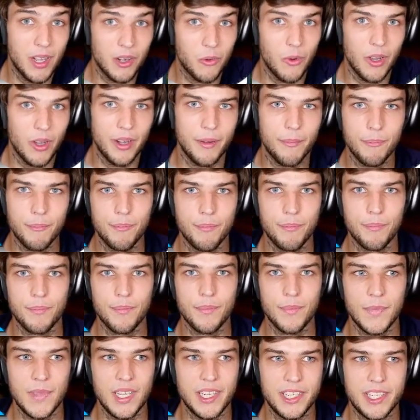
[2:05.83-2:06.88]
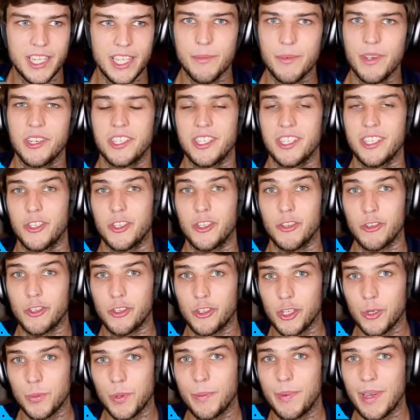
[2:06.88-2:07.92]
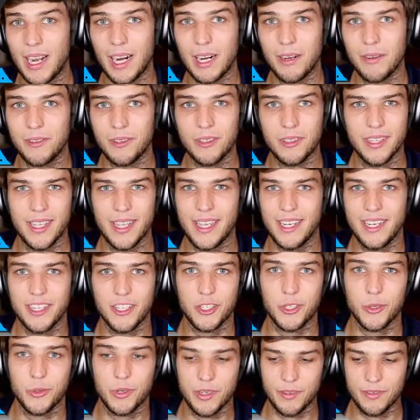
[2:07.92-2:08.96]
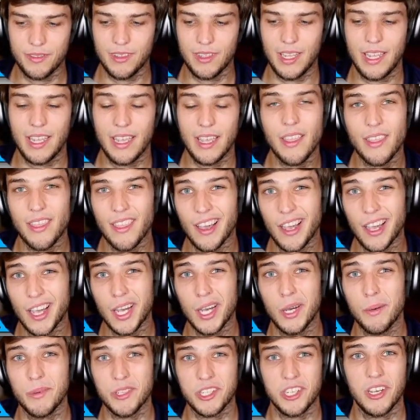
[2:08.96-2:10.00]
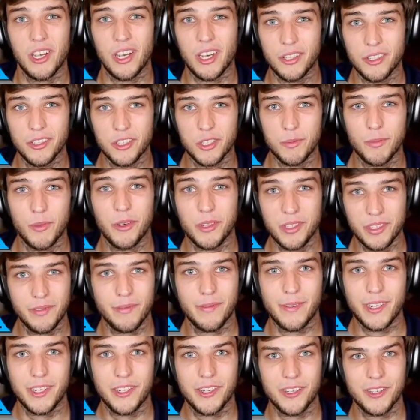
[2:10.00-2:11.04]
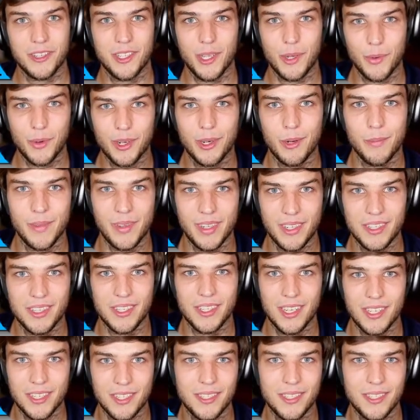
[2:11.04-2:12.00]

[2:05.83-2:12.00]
one. TMUX is super powerful and is sort of like the hub to all the spokes and features that we're going to be discussing